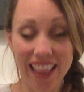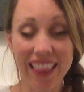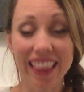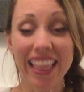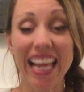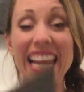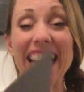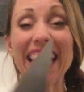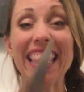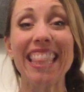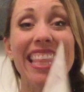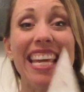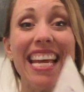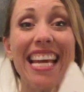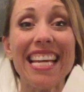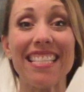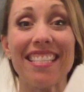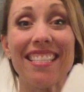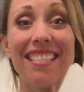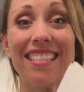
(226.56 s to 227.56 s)
like
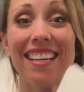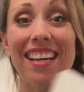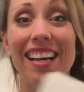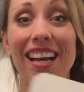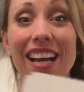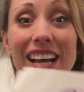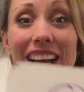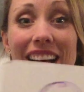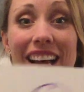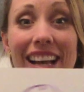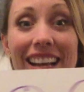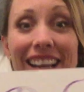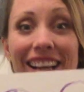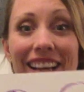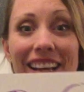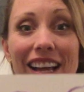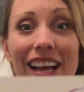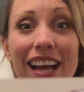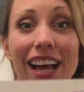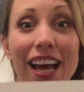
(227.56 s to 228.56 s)
this,
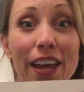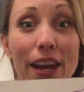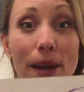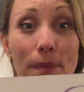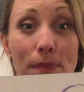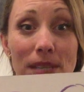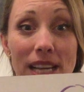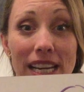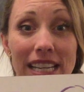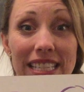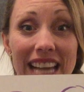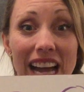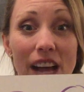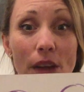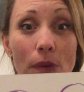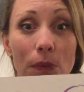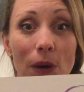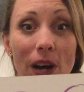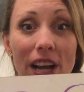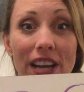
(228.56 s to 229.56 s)
an upside
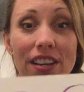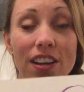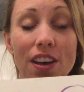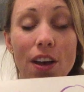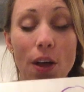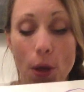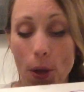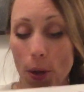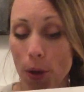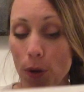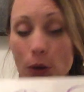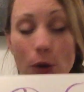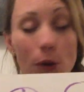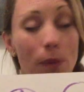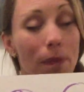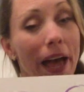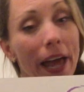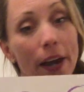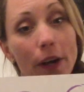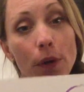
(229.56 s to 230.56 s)
down one,
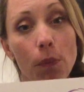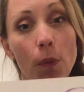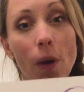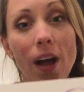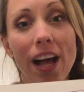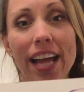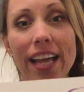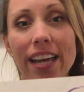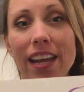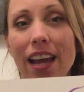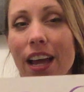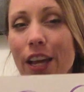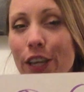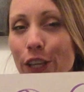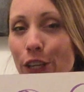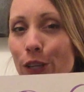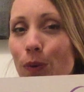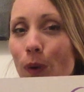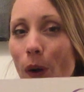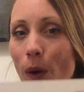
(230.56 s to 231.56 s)
no matter what,
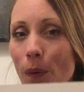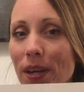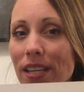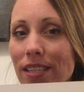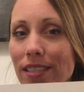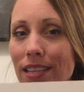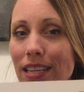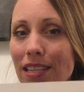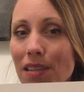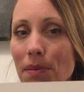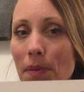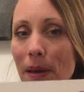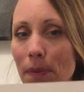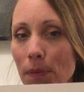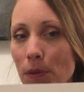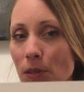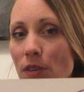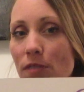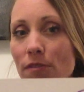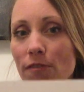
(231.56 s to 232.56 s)
you always need to be
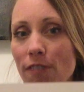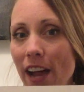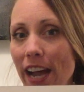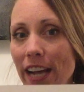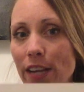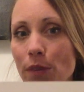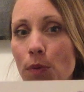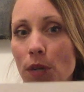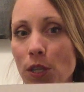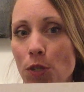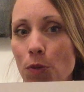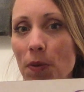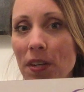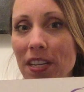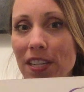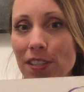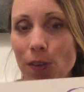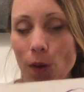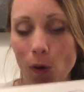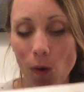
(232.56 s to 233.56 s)
able to find which
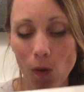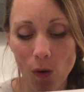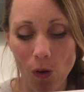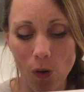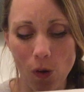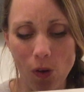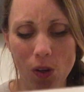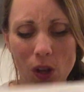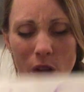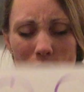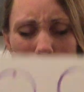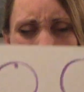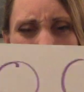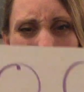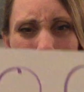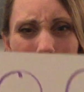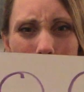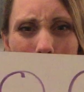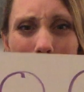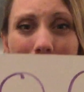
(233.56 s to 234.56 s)
one is the whole.
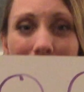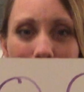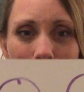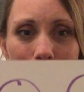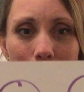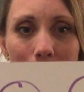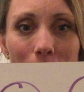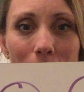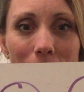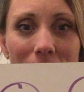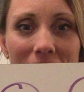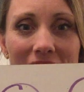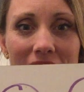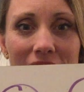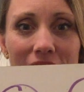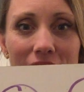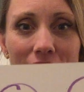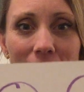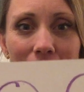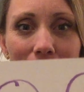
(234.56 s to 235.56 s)
Where's the whole
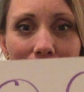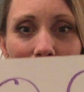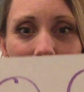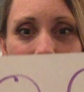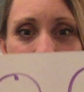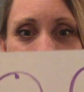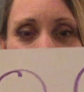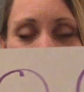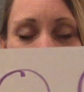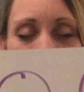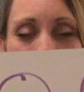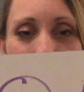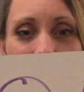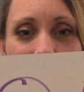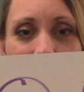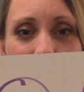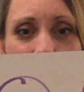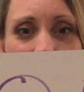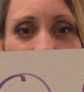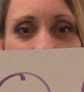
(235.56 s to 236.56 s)
here? Can you
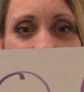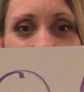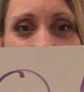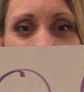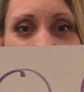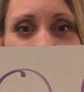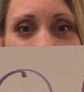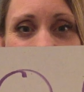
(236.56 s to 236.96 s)
point to it?